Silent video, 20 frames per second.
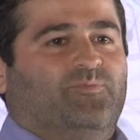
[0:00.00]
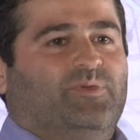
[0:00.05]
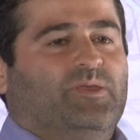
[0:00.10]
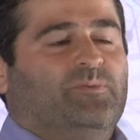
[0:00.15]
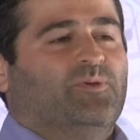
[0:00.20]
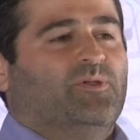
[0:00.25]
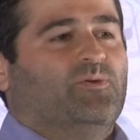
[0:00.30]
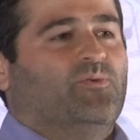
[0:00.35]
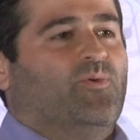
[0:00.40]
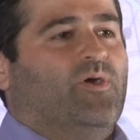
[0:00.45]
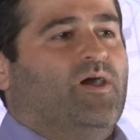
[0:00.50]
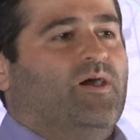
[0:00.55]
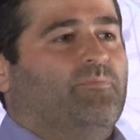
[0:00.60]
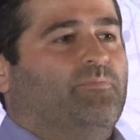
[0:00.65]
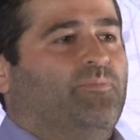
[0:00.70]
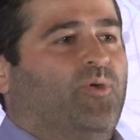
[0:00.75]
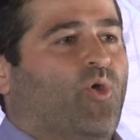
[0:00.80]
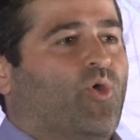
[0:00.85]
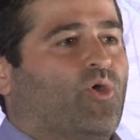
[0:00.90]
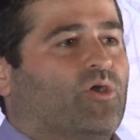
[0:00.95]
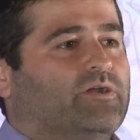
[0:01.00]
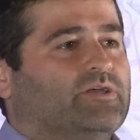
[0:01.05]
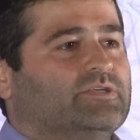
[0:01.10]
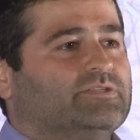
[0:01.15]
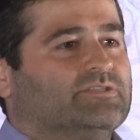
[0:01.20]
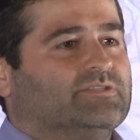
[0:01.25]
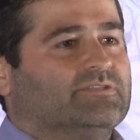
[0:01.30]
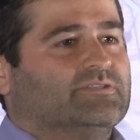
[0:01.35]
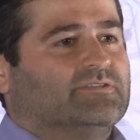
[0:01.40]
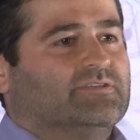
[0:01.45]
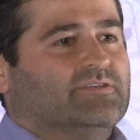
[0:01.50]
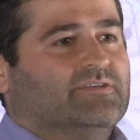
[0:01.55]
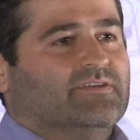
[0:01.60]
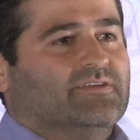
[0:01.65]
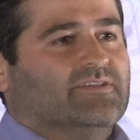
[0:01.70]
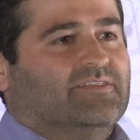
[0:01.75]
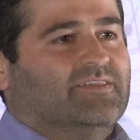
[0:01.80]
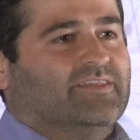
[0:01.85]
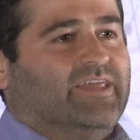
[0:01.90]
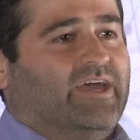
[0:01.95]
People want porous,
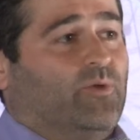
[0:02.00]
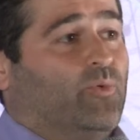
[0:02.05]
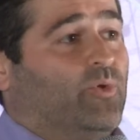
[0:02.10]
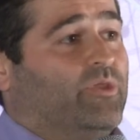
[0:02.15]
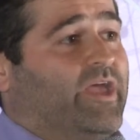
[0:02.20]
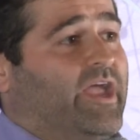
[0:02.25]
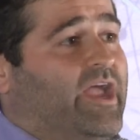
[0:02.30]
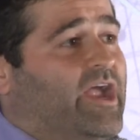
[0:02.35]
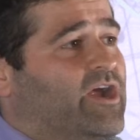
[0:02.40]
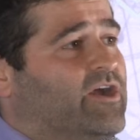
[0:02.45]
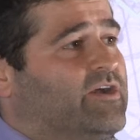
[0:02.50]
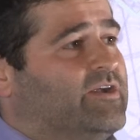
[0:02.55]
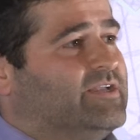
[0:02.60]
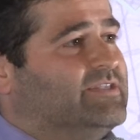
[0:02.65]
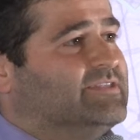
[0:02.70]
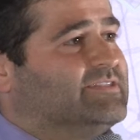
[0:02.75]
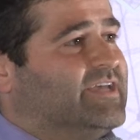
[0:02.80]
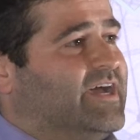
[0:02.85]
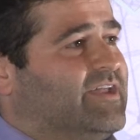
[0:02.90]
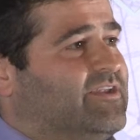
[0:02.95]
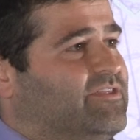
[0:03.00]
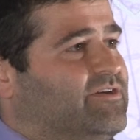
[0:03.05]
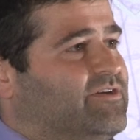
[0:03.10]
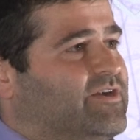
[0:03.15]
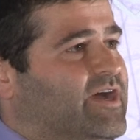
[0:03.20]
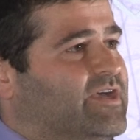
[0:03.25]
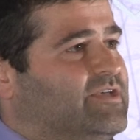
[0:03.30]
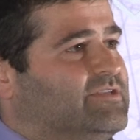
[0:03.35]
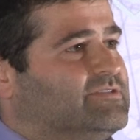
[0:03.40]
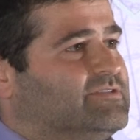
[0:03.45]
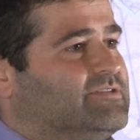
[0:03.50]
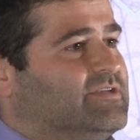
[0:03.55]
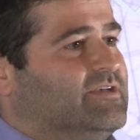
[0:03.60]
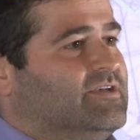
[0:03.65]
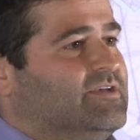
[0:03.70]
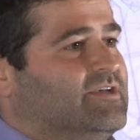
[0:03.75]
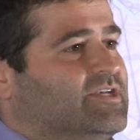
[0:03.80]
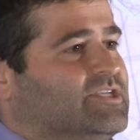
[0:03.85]
like with air inside of their ice,